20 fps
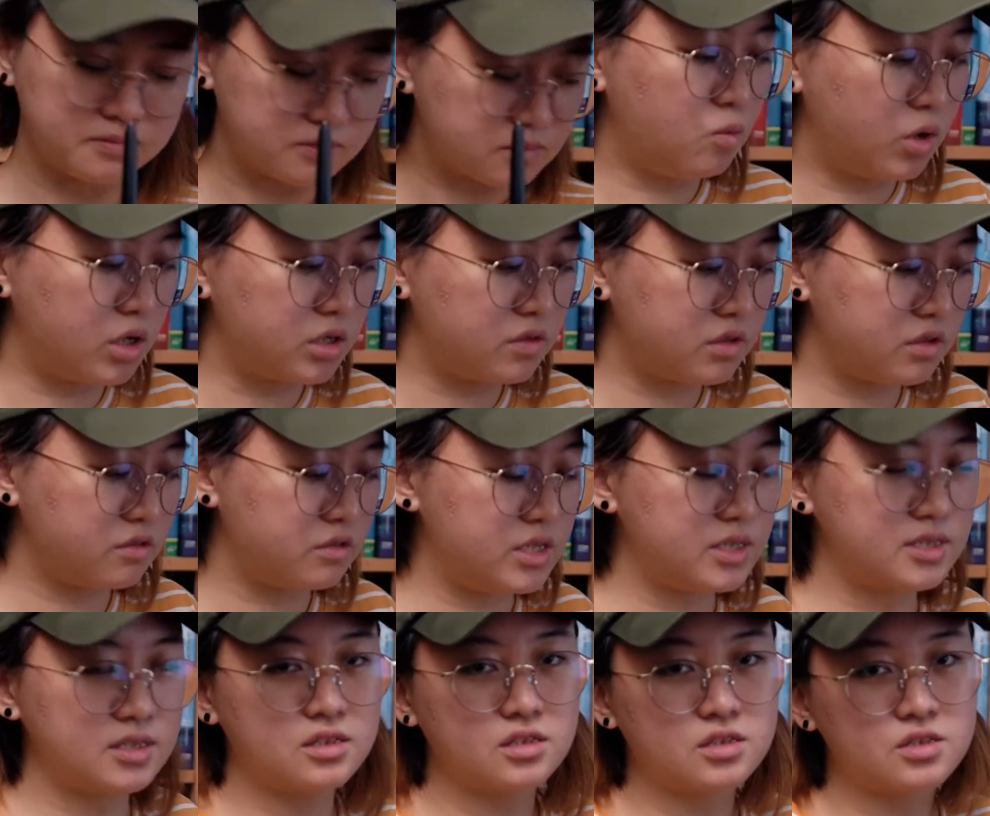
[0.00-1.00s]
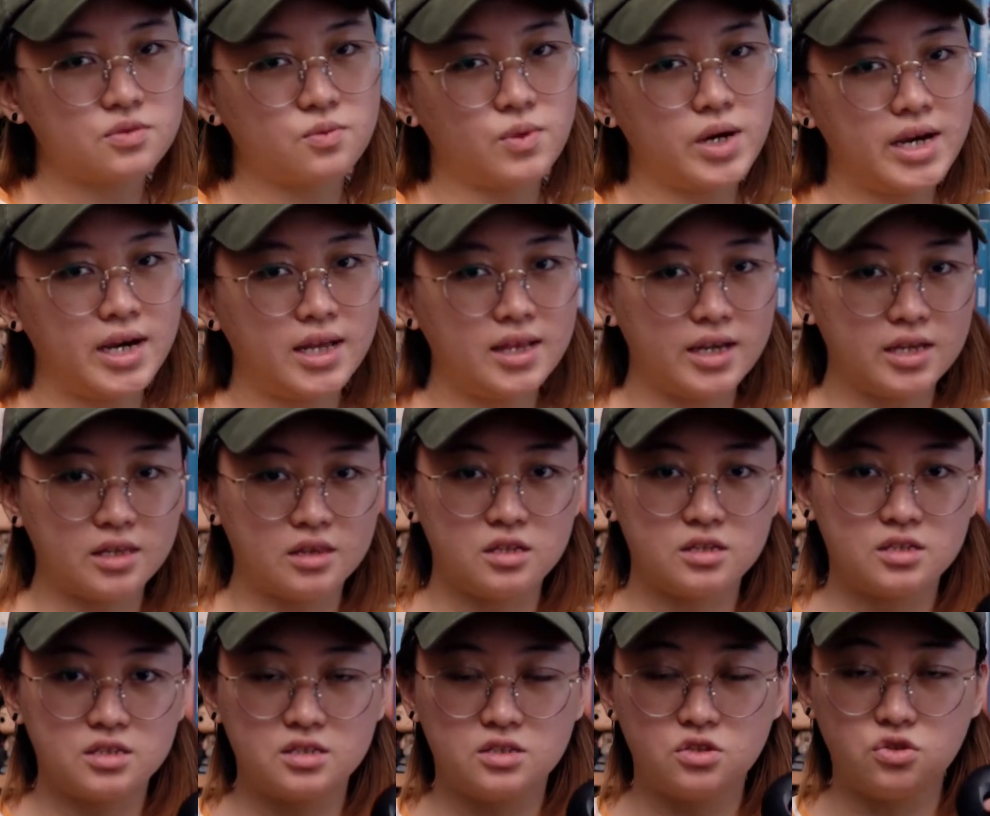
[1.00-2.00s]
One of the reasons why I like this